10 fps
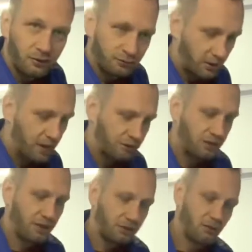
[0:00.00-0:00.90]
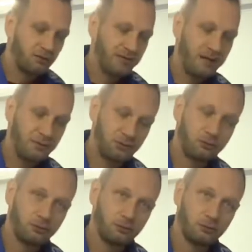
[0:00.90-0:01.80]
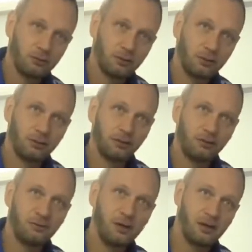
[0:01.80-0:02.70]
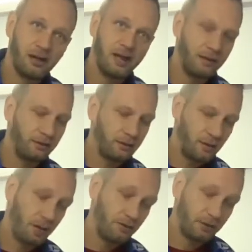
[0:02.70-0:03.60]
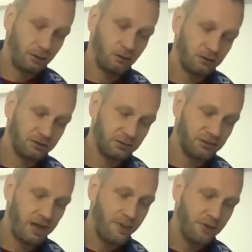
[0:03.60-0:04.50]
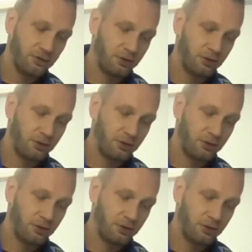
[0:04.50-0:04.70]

it actually can cause damage to the humeral head, and you can cause the damage